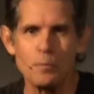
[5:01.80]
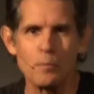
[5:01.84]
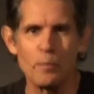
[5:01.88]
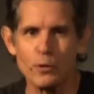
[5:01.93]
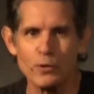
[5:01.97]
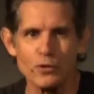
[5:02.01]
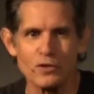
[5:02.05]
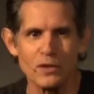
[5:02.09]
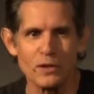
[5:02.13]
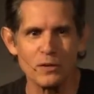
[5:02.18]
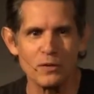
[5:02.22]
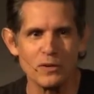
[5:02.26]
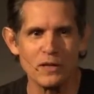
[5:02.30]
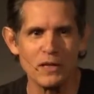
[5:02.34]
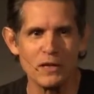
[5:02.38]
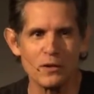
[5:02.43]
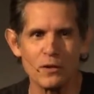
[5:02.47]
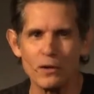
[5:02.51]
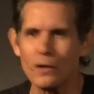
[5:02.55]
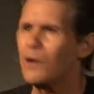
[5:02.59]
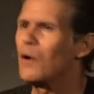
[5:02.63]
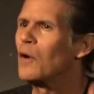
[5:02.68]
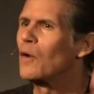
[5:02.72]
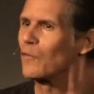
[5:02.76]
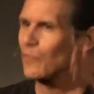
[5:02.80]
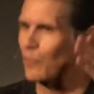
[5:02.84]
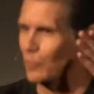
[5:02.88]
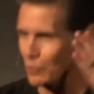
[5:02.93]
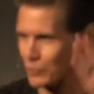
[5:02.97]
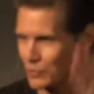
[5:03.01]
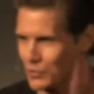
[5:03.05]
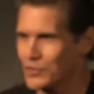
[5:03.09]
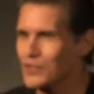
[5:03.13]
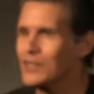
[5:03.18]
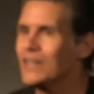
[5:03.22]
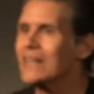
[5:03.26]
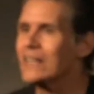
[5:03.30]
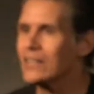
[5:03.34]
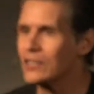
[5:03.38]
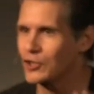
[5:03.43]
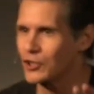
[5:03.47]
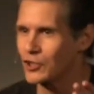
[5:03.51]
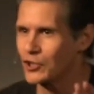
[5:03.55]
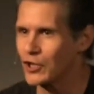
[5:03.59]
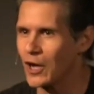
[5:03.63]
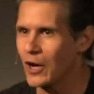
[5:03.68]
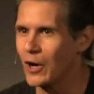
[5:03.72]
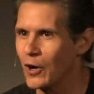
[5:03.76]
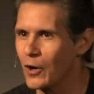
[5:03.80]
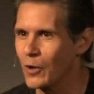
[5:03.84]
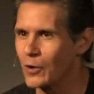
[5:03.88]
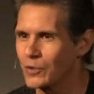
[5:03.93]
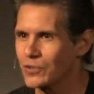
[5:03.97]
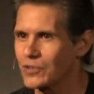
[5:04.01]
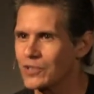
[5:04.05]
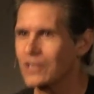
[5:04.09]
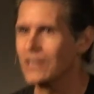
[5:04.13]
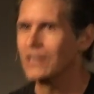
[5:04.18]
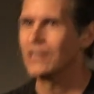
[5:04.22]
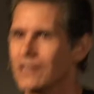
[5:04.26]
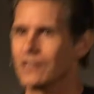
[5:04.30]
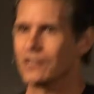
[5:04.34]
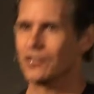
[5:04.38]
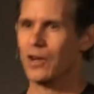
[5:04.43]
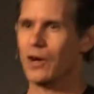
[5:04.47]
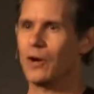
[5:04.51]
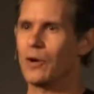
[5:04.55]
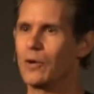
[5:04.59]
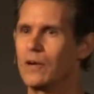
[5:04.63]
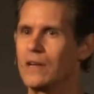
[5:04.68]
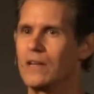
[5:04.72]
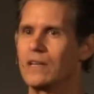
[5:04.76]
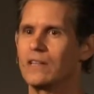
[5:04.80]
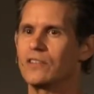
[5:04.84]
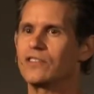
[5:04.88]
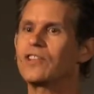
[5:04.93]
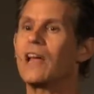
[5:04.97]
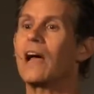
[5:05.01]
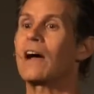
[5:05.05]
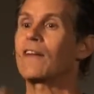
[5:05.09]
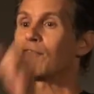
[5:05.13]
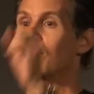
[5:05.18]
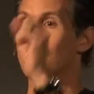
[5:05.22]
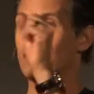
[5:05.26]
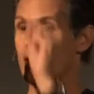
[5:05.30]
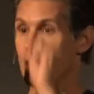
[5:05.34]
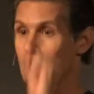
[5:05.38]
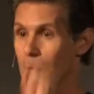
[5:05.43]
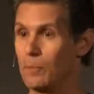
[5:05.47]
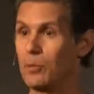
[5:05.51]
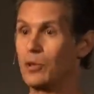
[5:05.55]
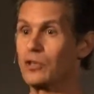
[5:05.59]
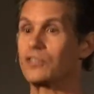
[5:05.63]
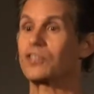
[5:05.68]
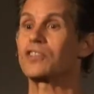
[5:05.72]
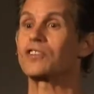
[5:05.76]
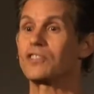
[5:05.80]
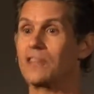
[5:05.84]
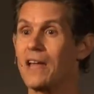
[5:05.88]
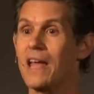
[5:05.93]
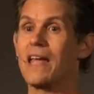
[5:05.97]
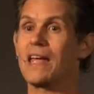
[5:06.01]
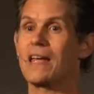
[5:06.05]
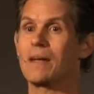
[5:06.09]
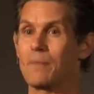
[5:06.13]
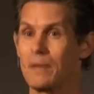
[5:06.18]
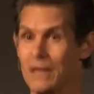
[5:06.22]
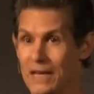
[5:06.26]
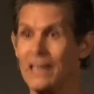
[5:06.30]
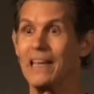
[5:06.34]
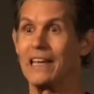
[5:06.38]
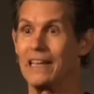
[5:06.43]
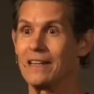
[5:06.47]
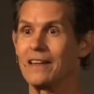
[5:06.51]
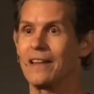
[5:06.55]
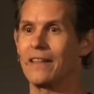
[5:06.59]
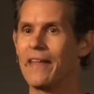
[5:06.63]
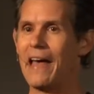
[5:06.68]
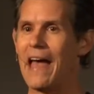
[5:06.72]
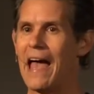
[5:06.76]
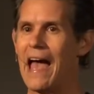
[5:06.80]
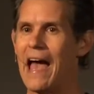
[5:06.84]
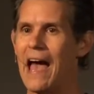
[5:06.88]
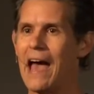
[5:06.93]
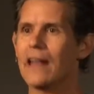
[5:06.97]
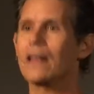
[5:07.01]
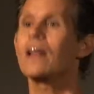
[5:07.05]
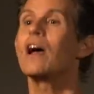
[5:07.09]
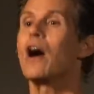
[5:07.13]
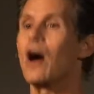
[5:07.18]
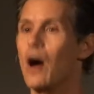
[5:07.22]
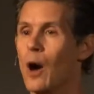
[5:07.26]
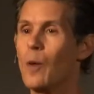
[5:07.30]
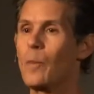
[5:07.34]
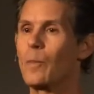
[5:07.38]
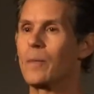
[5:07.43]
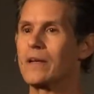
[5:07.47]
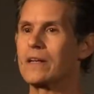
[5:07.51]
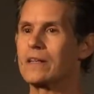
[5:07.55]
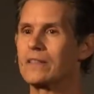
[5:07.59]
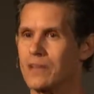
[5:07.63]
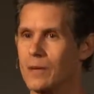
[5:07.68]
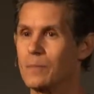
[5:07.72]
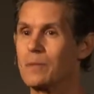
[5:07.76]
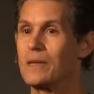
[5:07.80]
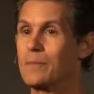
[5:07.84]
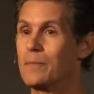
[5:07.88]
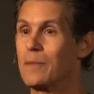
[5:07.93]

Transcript: uh, person theater for six shows. So Jeff puts his name into the hat, hoping to be